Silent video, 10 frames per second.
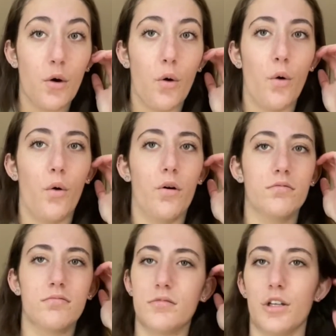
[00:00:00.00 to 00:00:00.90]
or,
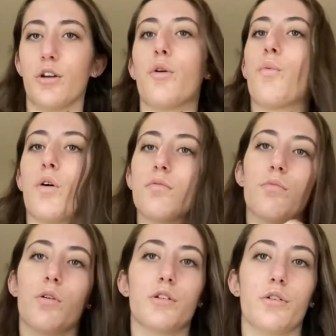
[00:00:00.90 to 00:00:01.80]
you know,
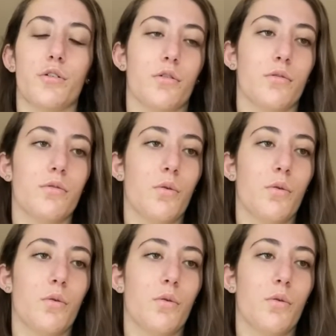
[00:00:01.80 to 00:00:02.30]
what you're